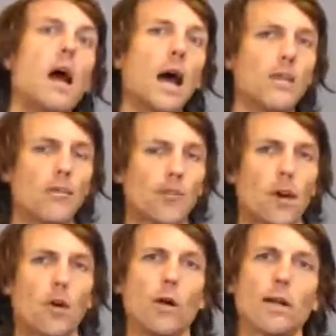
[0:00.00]
and
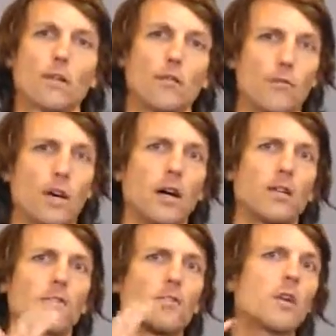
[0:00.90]
so it
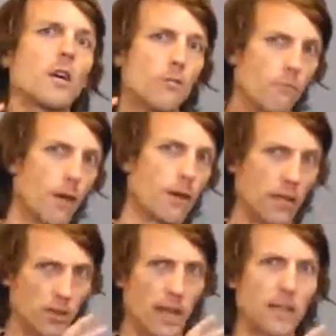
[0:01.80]
converts radiated